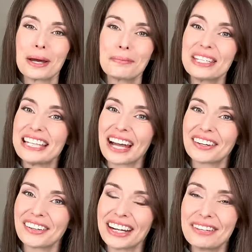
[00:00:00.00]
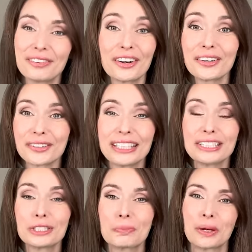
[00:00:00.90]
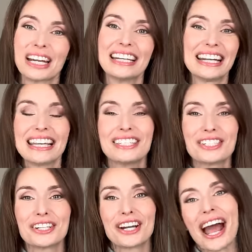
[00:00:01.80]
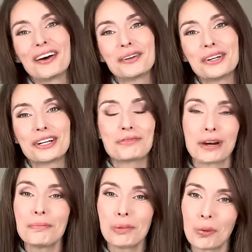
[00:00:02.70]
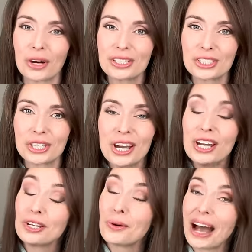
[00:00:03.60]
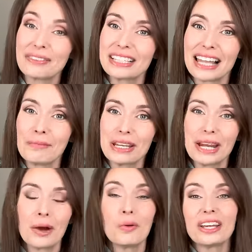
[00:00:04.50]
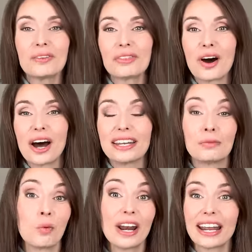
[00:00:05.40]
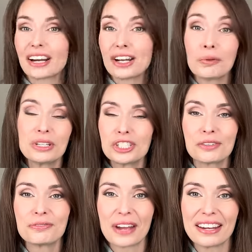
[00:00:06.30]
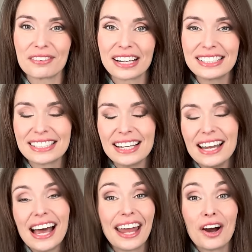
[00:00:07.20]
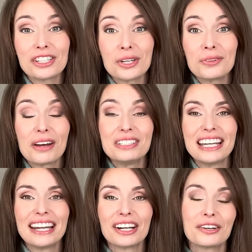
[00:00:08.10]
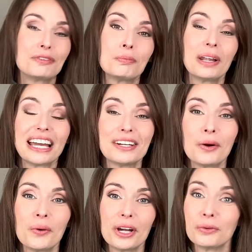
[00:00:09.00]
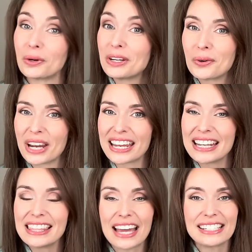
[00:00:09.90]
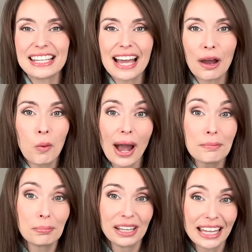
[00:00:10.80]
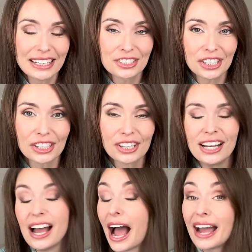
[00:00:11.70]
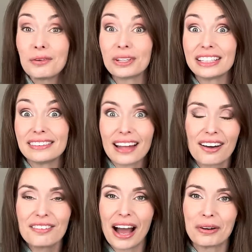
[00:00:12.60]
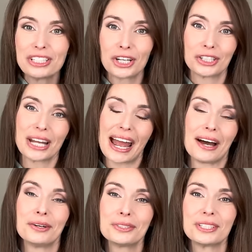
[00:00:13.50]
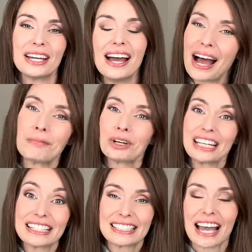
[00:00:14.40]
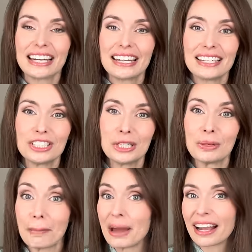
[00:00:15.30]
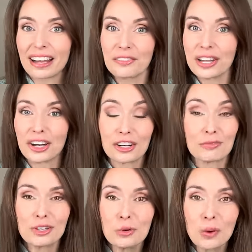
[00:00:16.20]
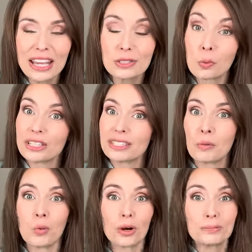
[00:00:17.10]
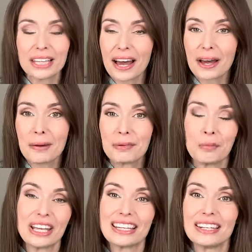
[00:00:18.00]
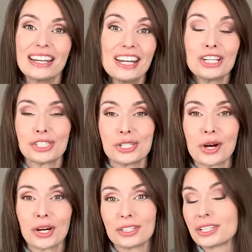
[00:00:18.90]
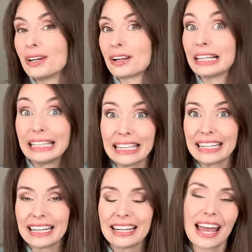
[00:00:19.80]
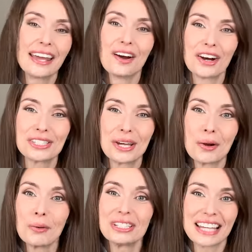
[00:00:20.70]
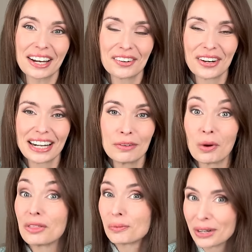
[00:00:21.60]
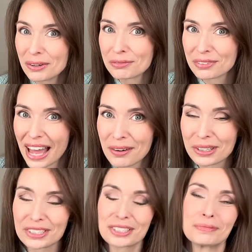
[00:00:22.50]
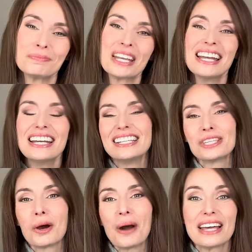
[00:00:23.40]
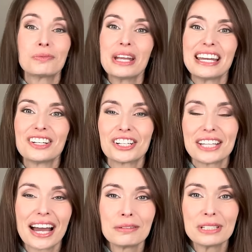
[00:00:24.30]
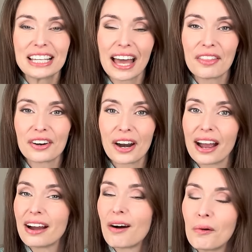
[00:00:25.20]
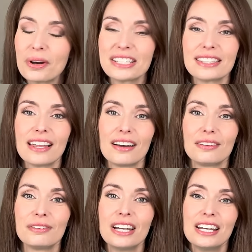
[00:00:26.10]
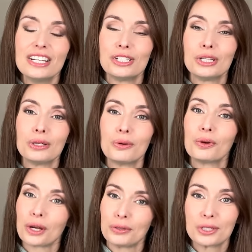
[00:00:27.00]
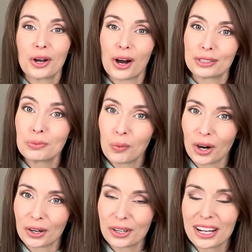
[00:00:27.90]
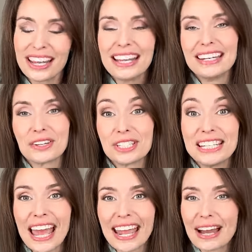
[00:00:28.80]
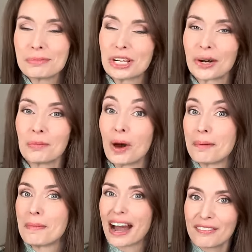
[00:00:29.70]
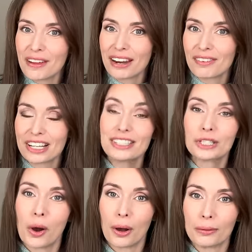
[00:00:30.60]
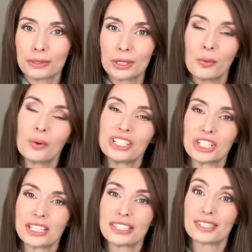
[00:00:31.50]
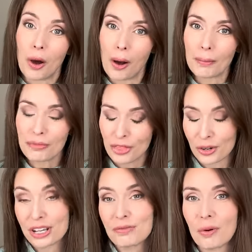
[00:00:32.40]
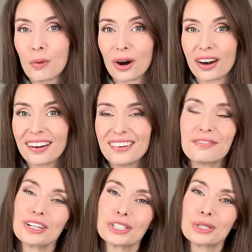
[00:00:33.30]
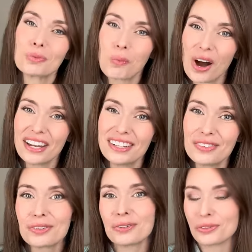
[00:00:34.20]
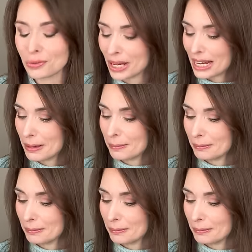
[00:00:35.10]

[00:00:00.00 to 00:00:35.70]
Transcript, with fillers: up the decorating for early spring and Easter out on our front porch. You'll have to let me know what you thought and what area was your favorite. I'd also love to hear if you plan on recreating that DIY planter. I really love how it turned out. I'm really excited to get back out there in a few weeks once it warms up and we can start cleaning and also decorating with real flowers. So as we end our time together, I always love to go to God's God's Word. Now, today I'm sharing one of my favorite Psalms, which is Psalm 34, verses 1 through 3.